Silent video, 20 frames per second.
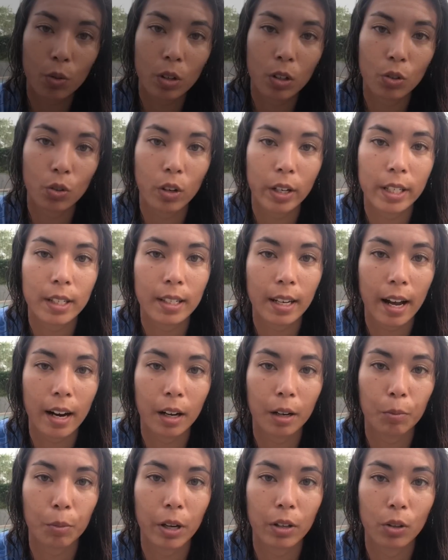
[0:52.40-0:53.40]
to enjoy
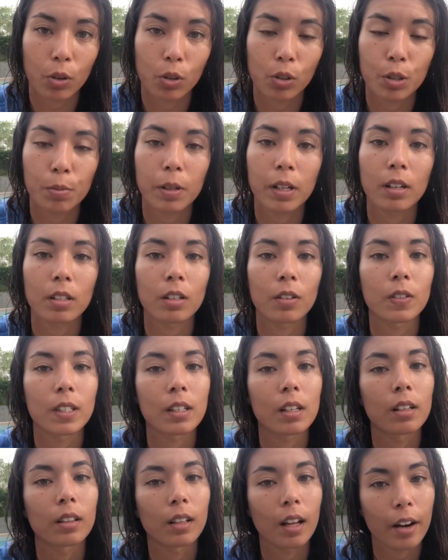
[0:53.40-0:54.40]
static breath holds because I've
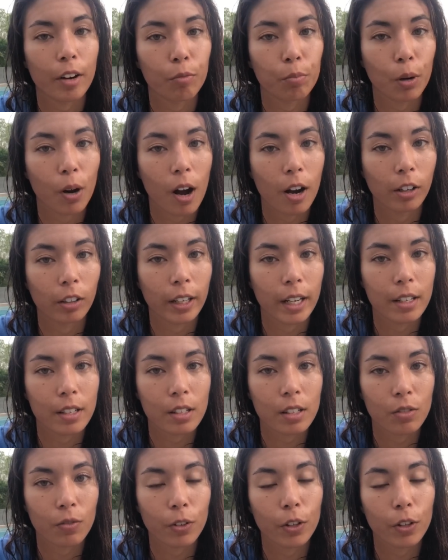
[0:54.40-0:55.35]
seen a lot of progress.